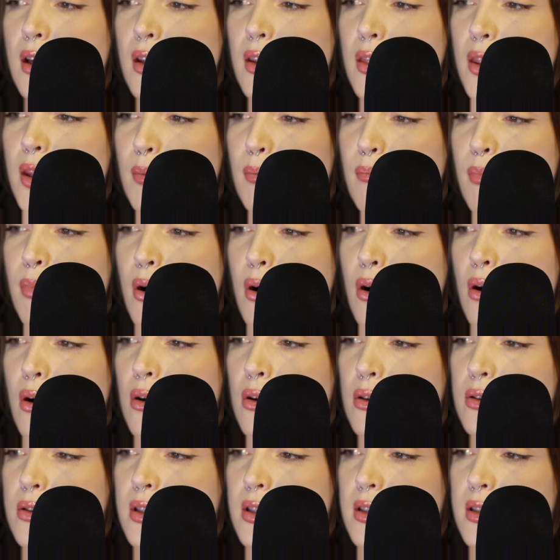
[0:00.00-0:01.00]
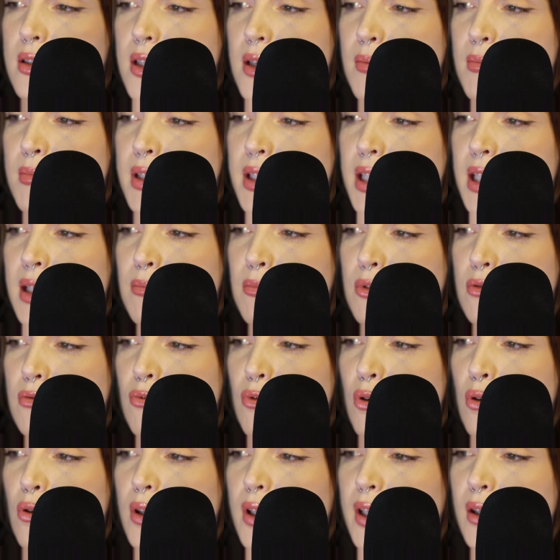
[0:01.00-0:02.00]
the balls sometimes
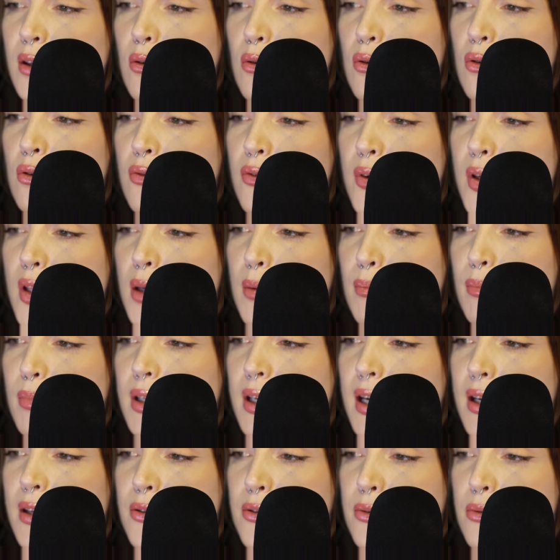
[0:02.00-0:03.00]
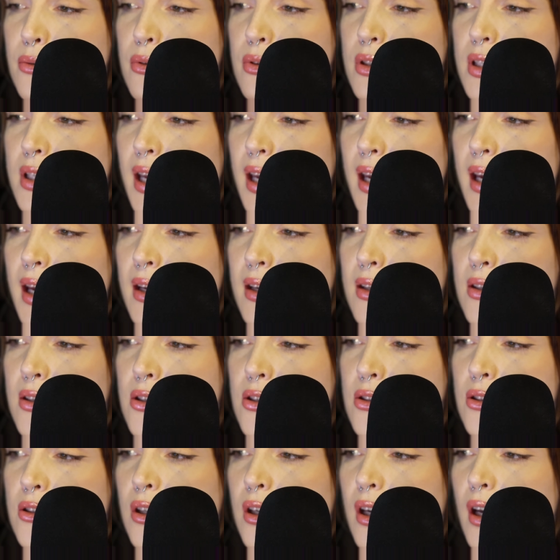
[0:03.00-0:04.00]
rolling over the plateau's
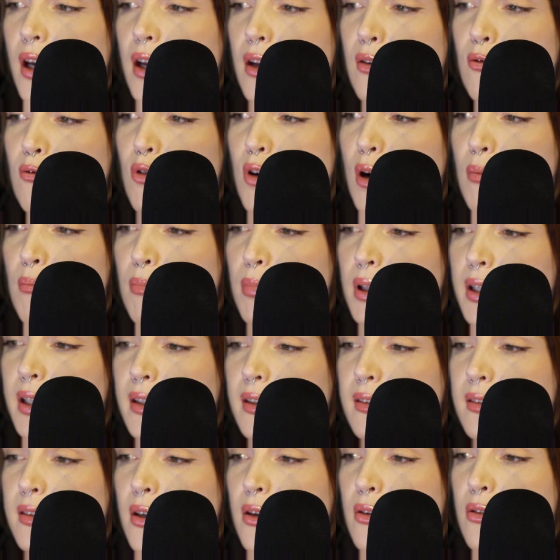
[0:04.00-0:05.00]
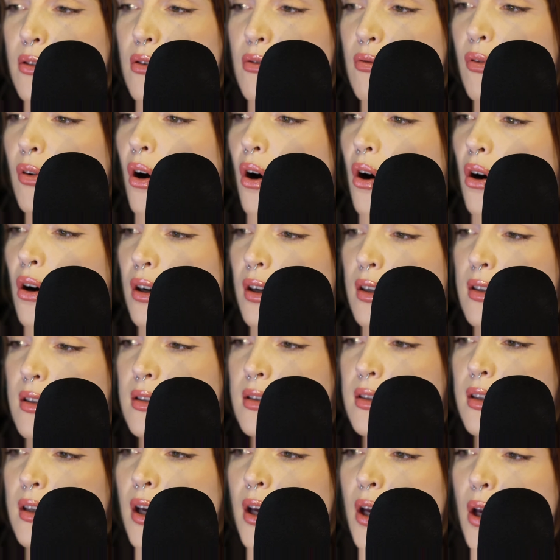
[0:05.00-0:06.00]
edge and rumbling down the
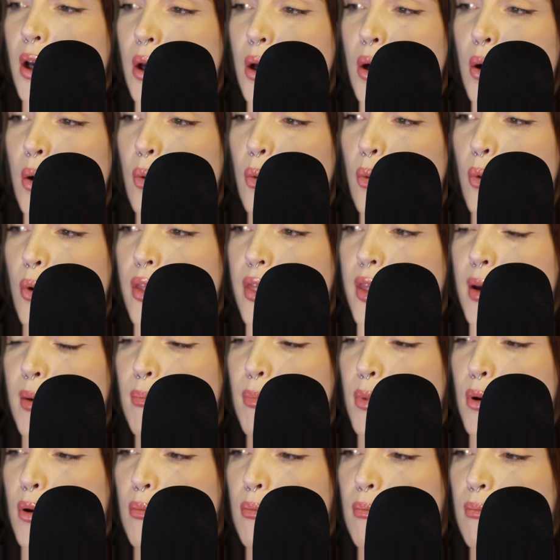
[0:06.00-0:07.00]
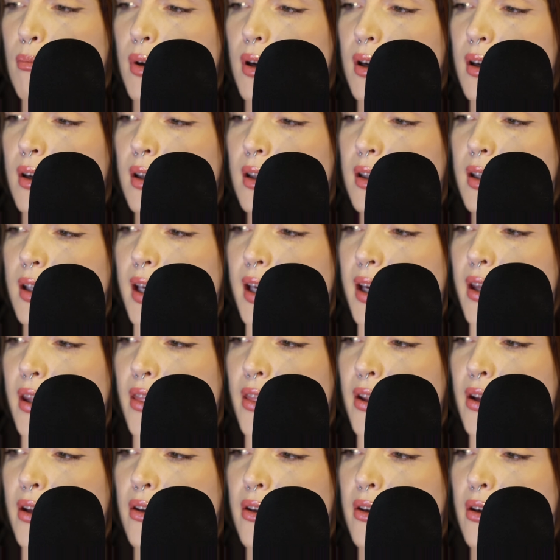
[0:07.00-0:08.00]
rocks with a boom like
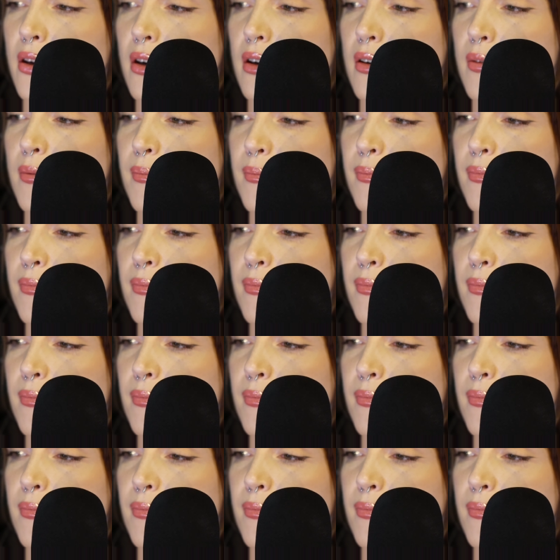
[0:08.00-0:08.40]
thunder.